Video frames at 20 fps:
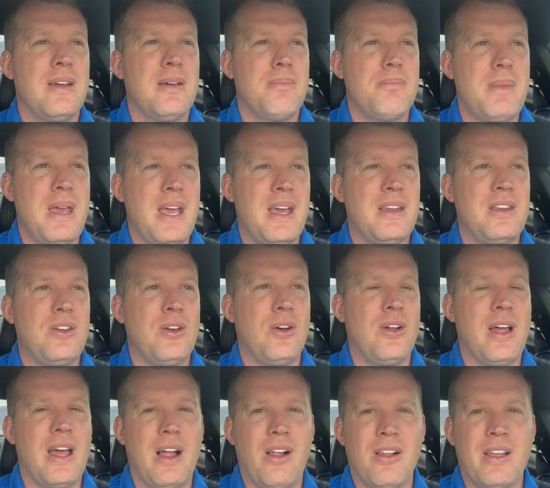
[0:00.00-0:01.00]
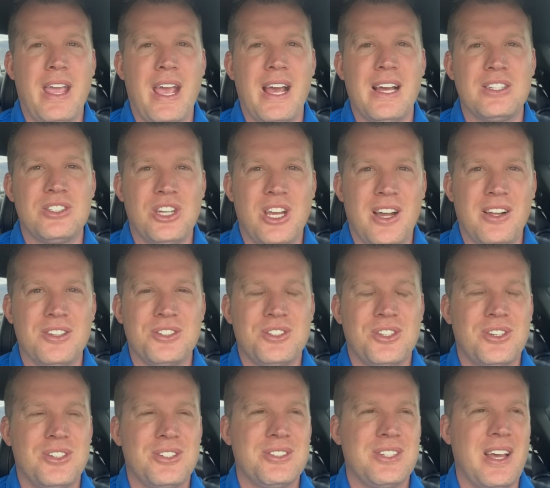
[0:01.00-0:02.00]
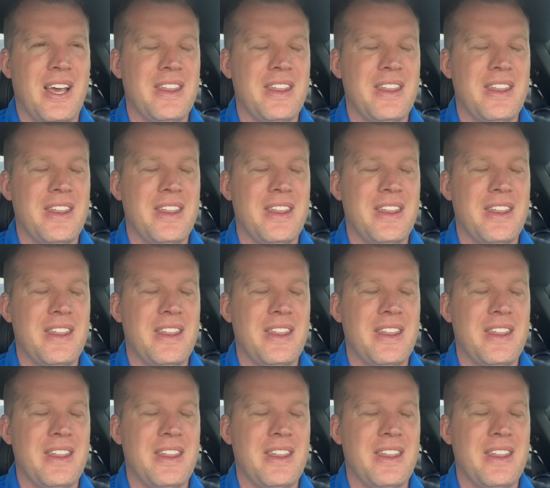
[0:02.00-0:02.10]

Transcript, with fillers: manual Hellcat Challengers.